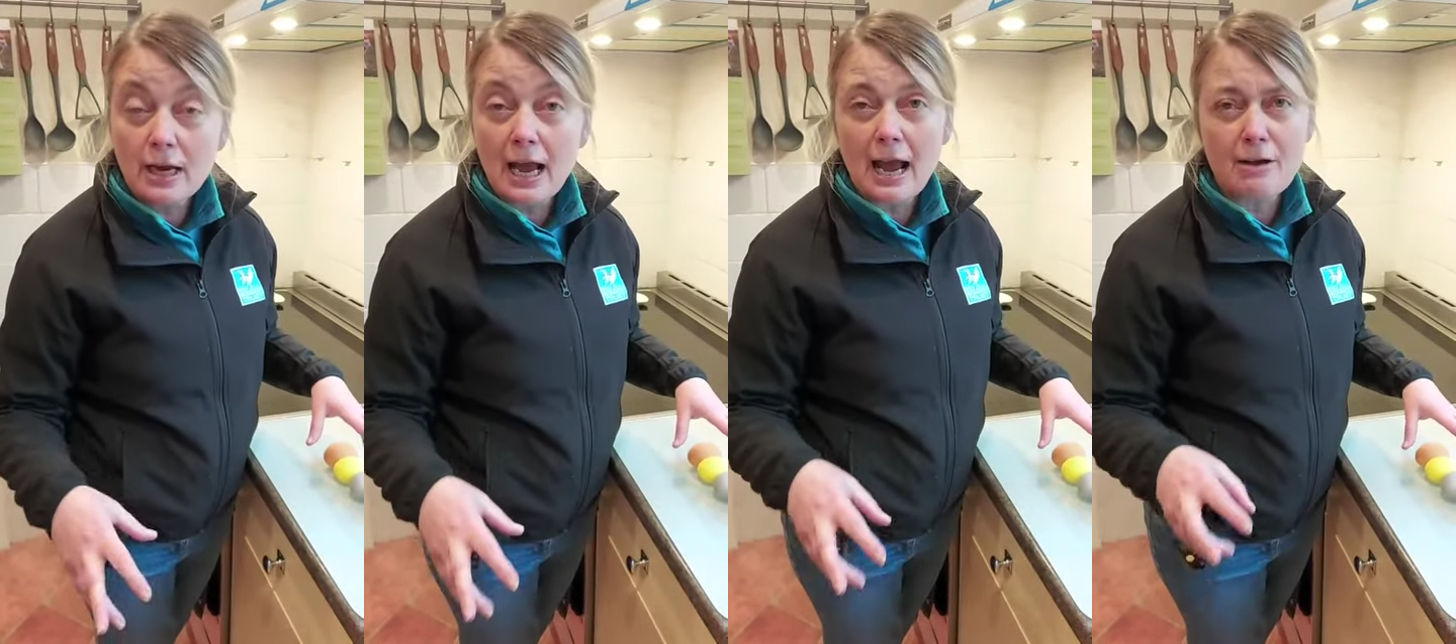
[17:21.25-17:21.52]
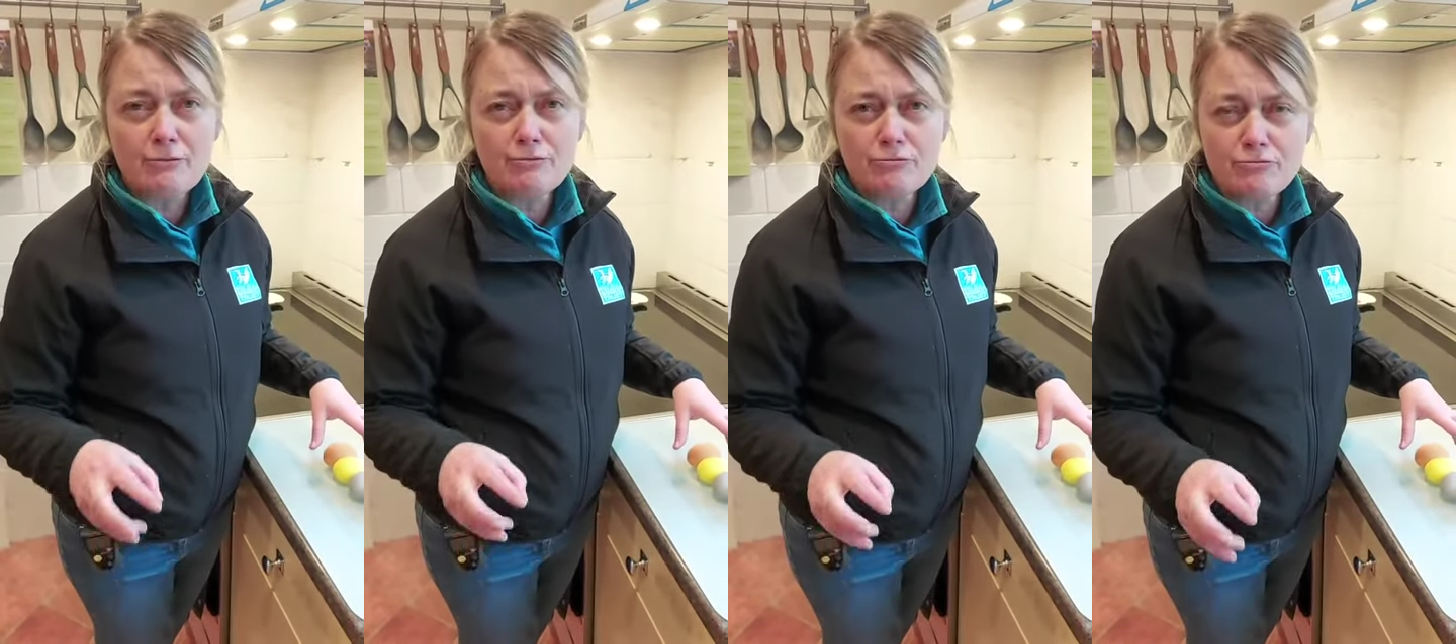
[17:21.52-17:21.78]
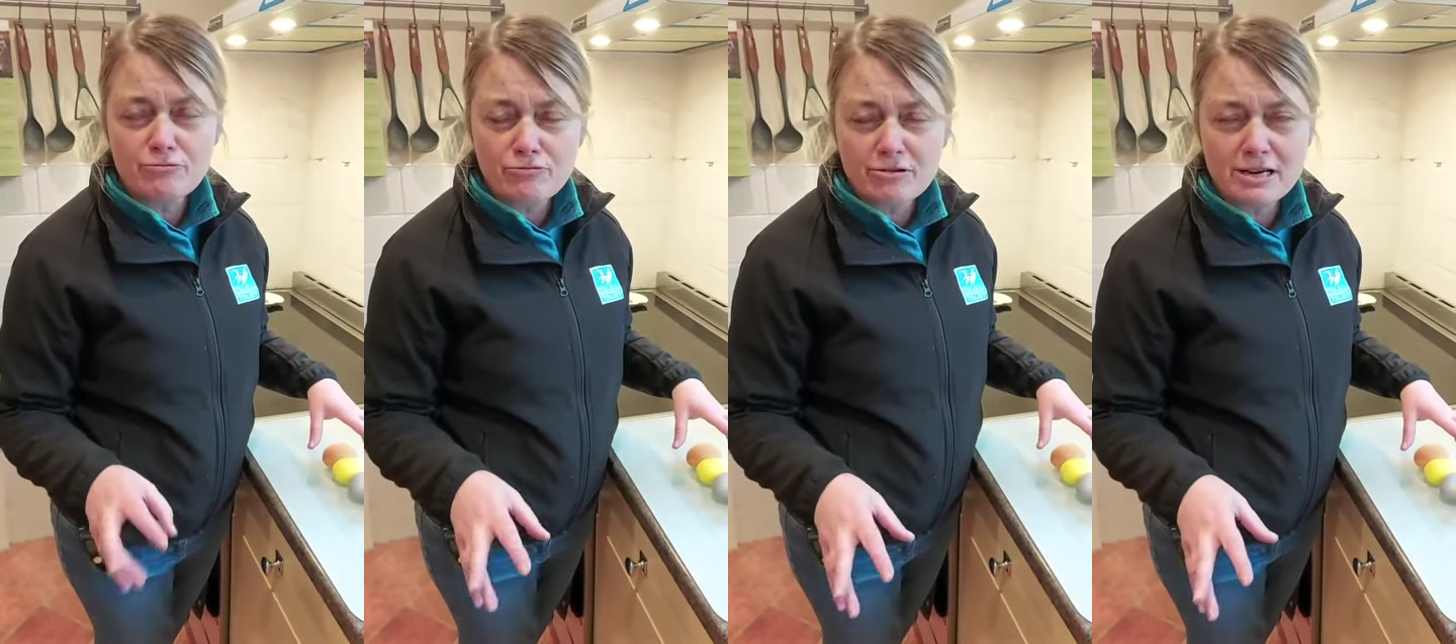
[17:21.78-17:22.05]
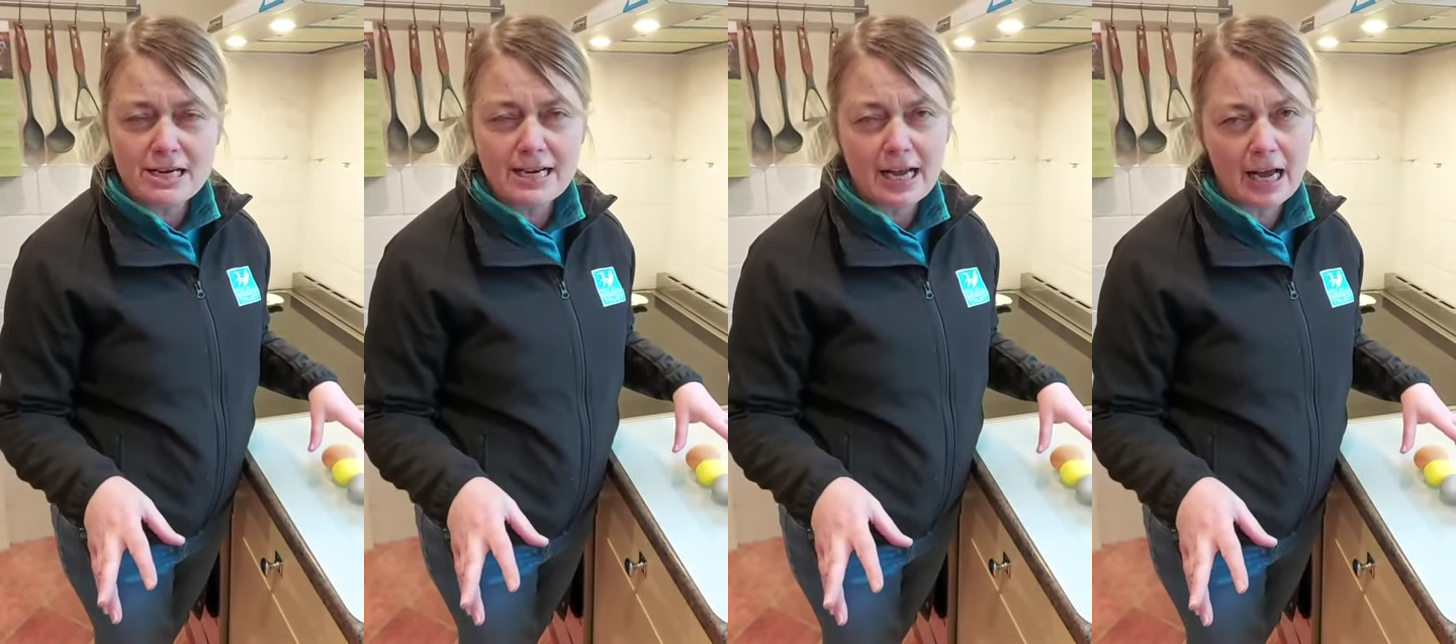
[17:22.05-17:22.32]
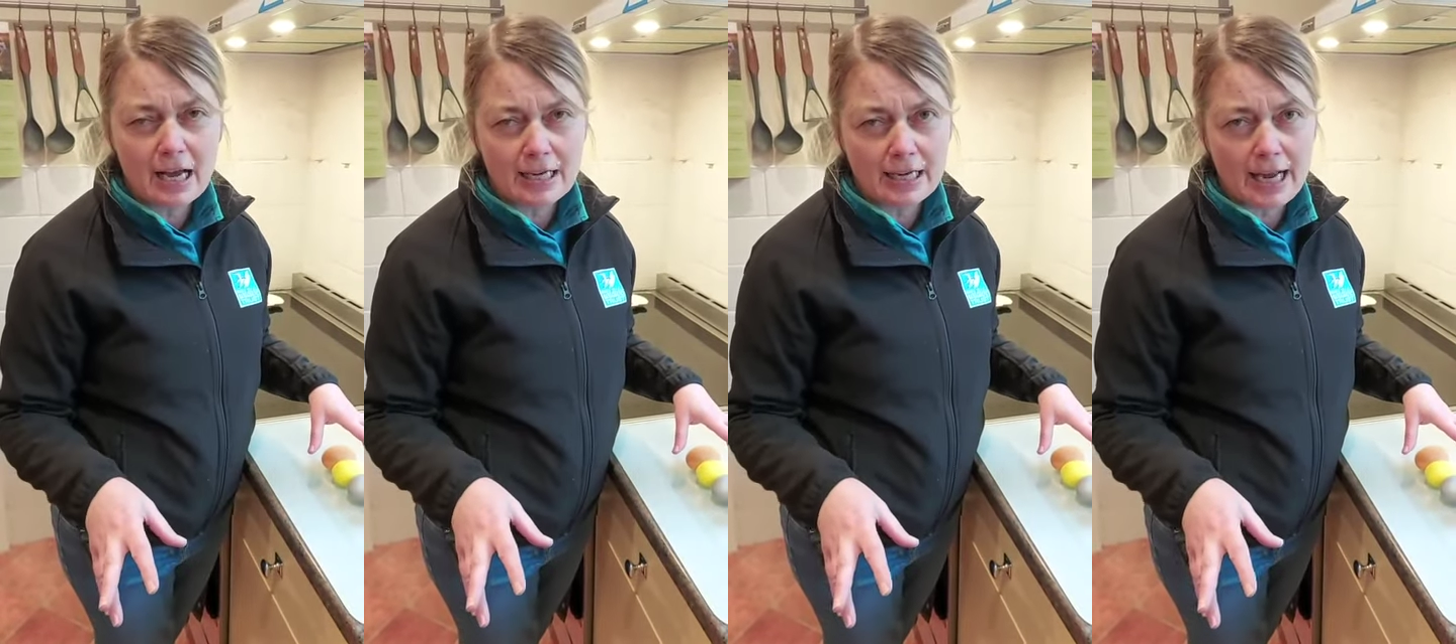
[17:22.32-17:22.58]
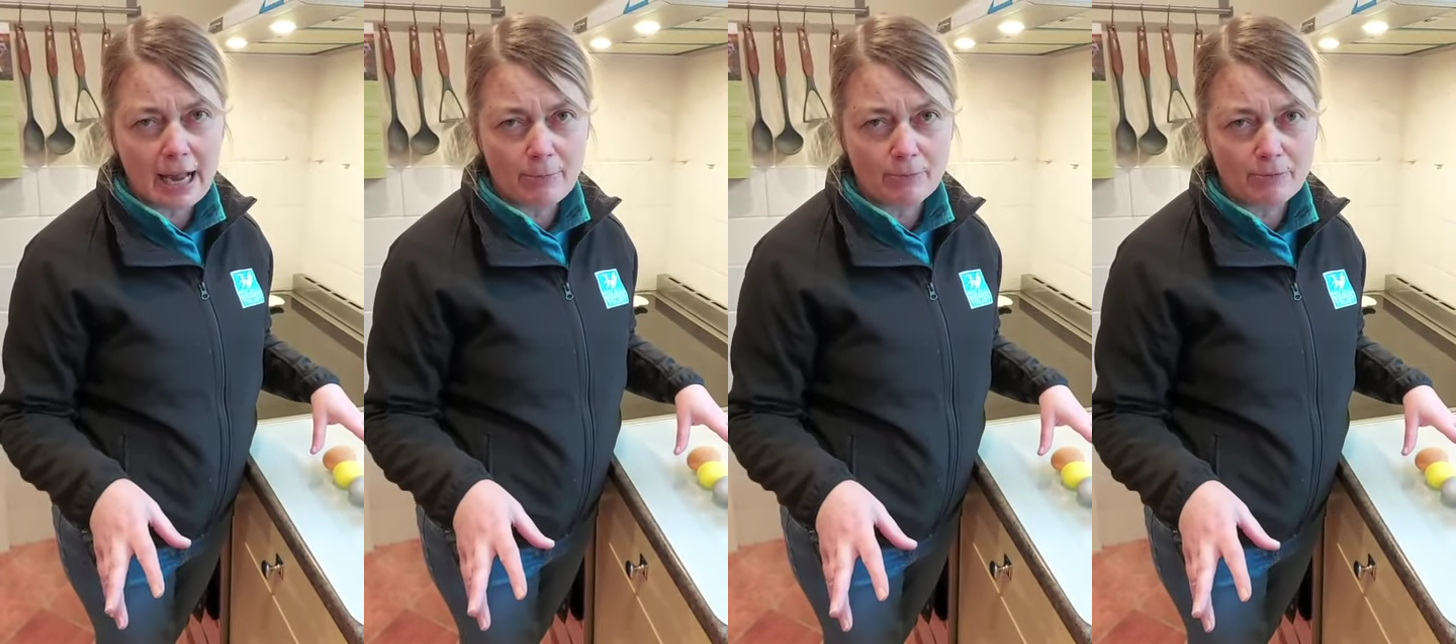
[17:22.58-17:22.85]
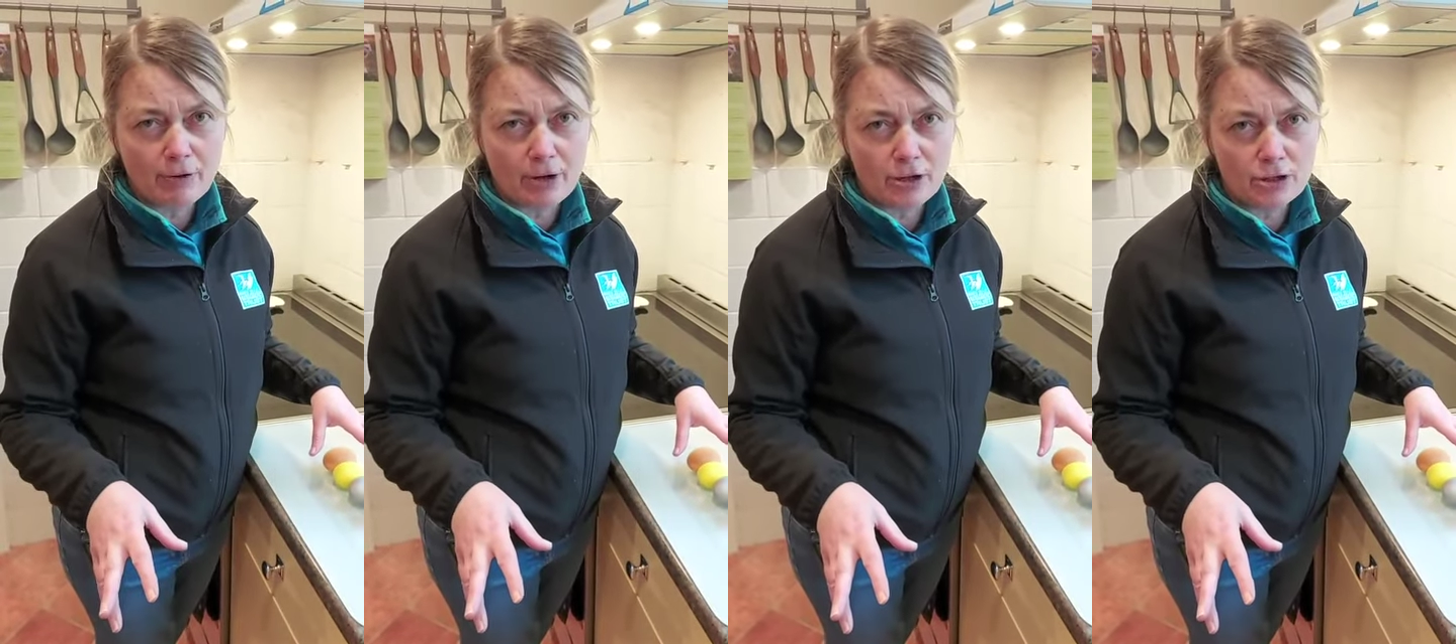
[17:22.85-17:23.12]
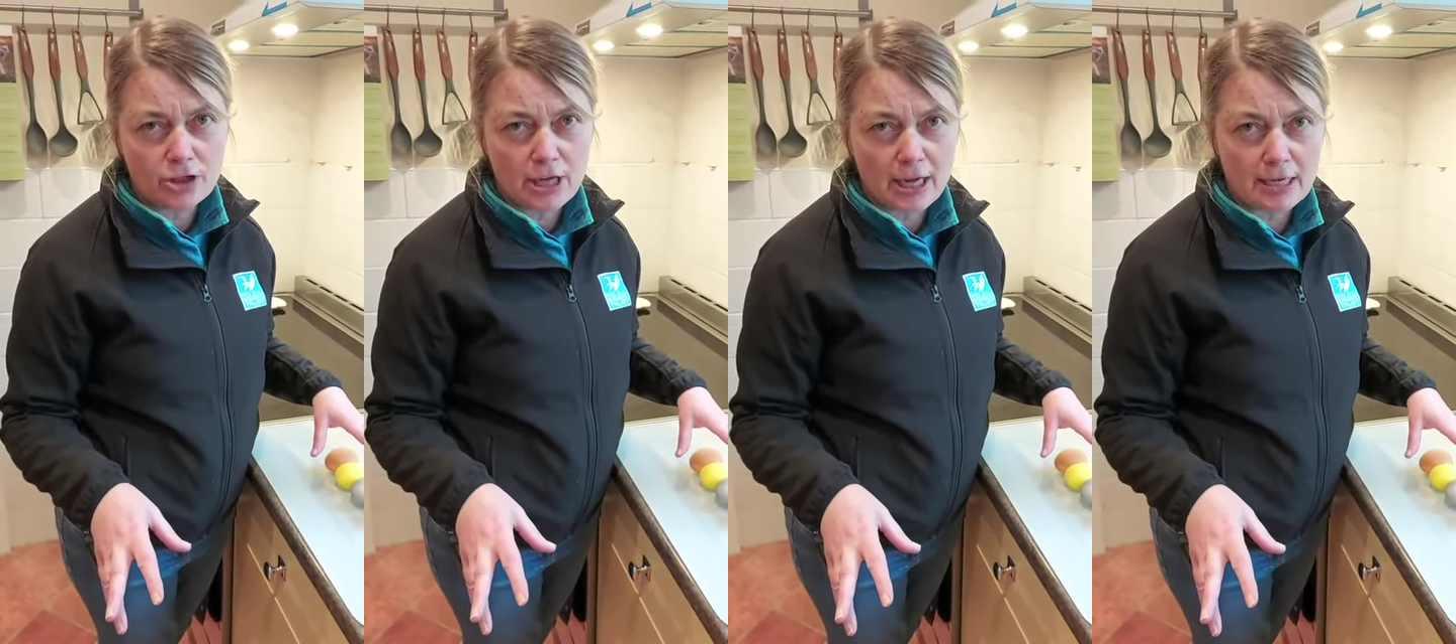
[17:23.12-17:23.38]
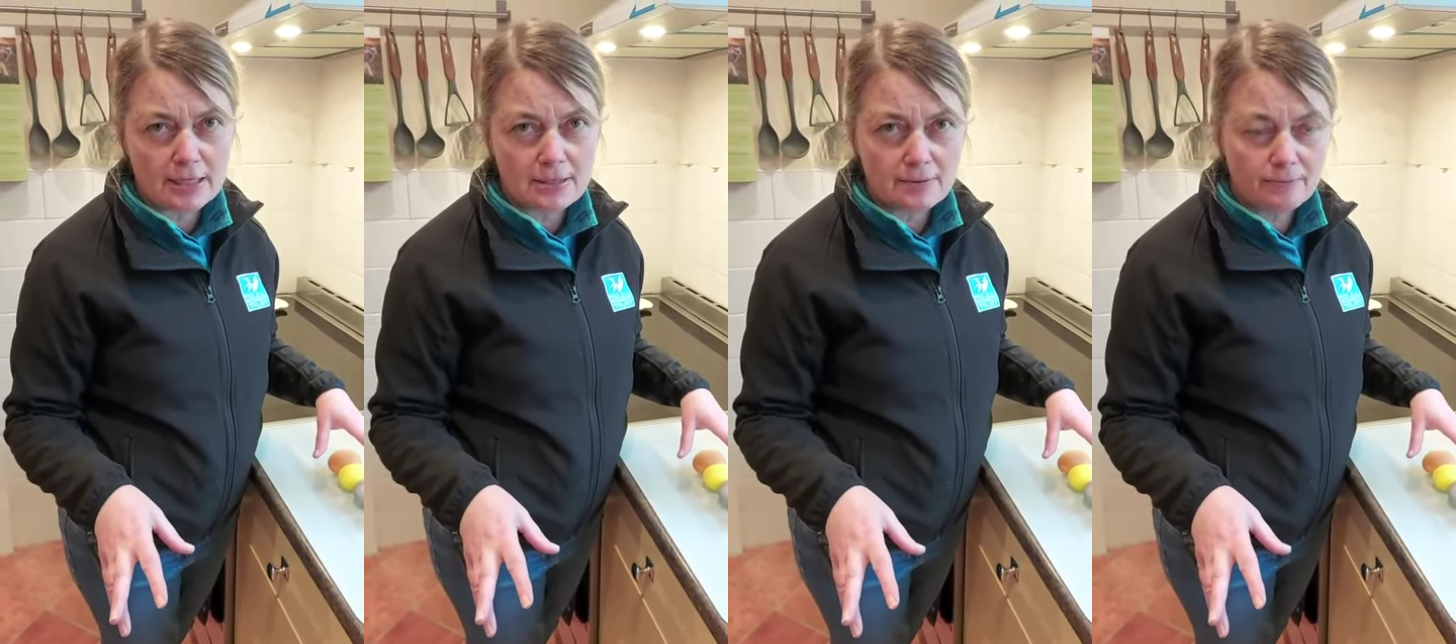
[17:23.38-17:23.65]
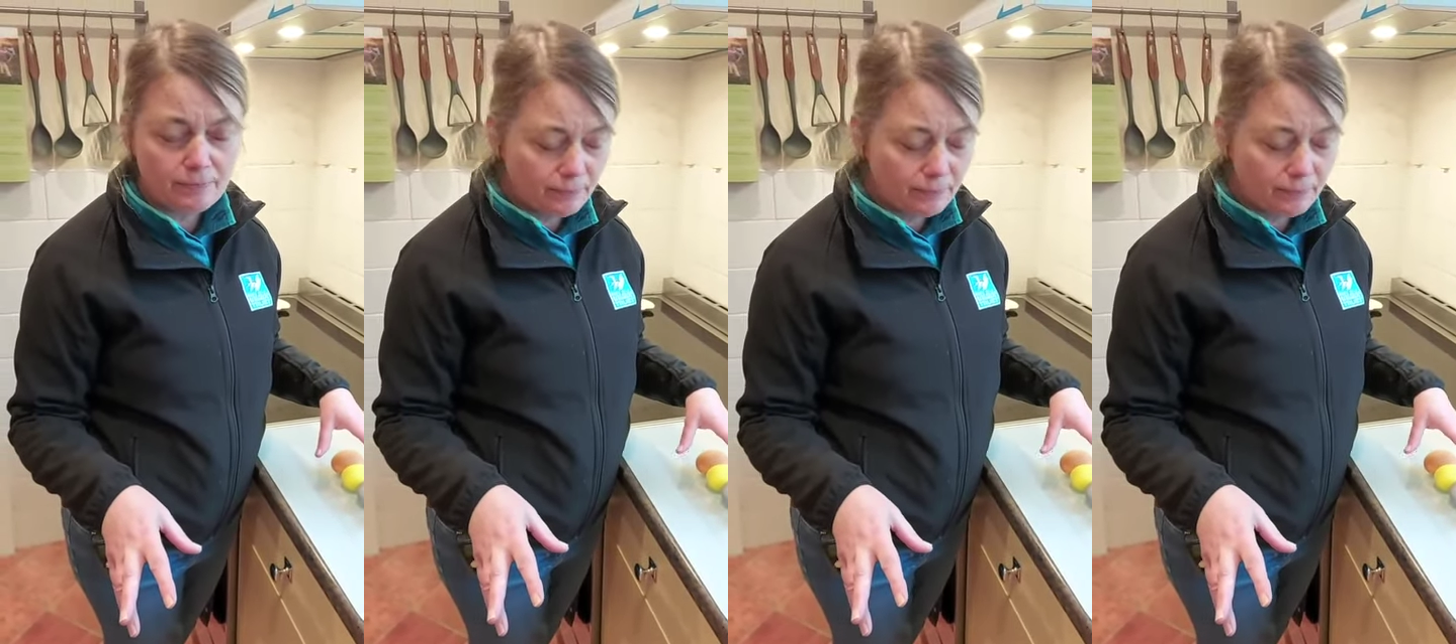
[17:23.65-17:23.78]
have really highly camouflaged eggs.